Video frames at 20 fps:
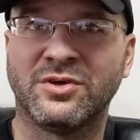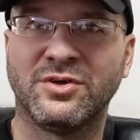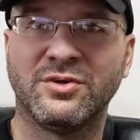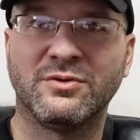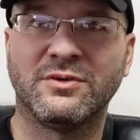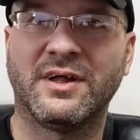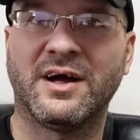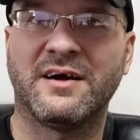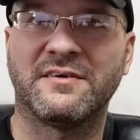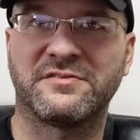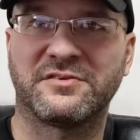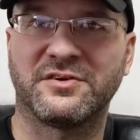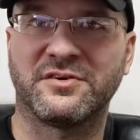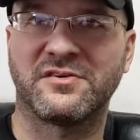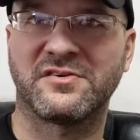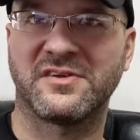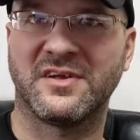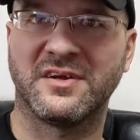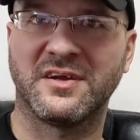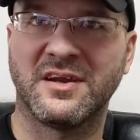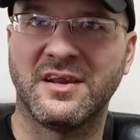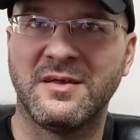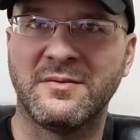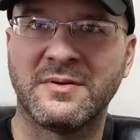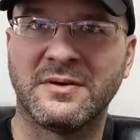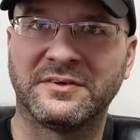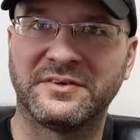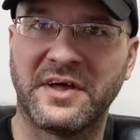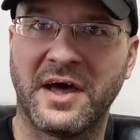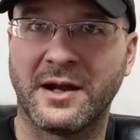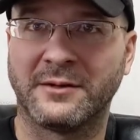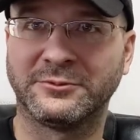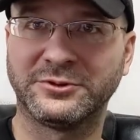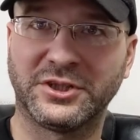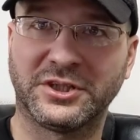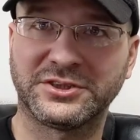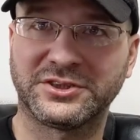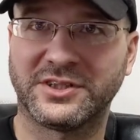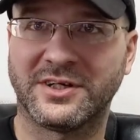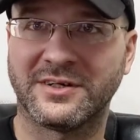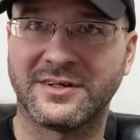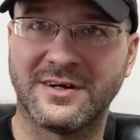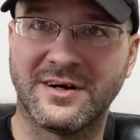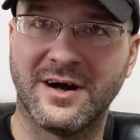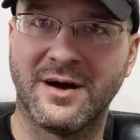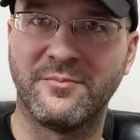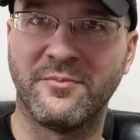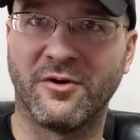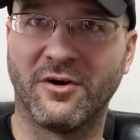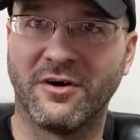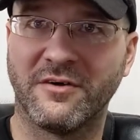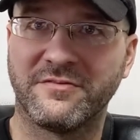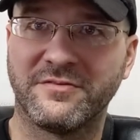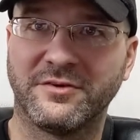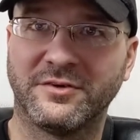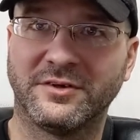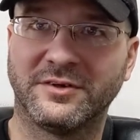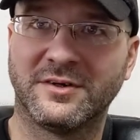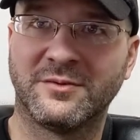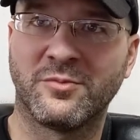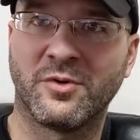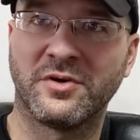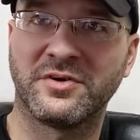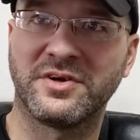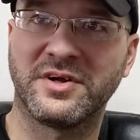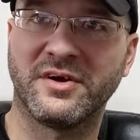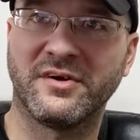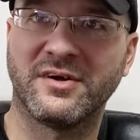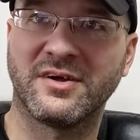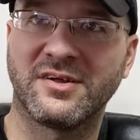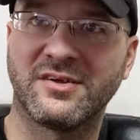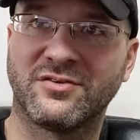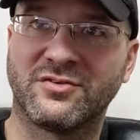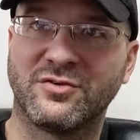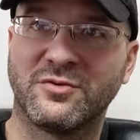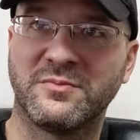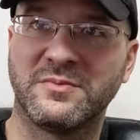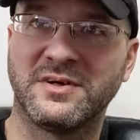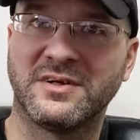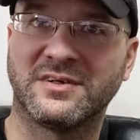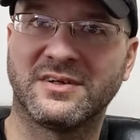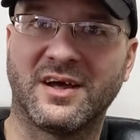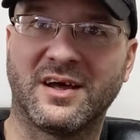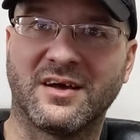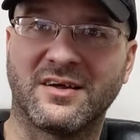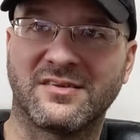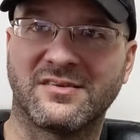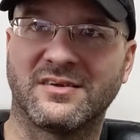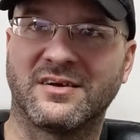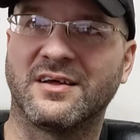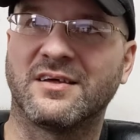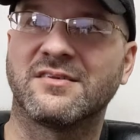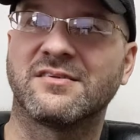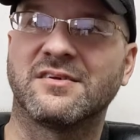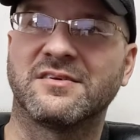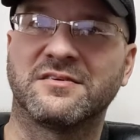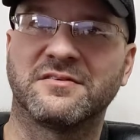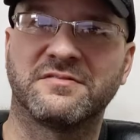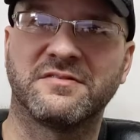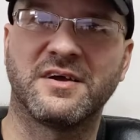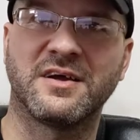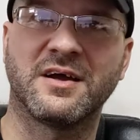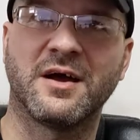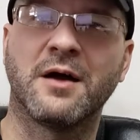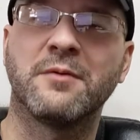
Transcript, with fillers: Cue laughter. Send an email to adamgeorge.com. or if you're a little more daring, shoot me a text. And I sent a fake.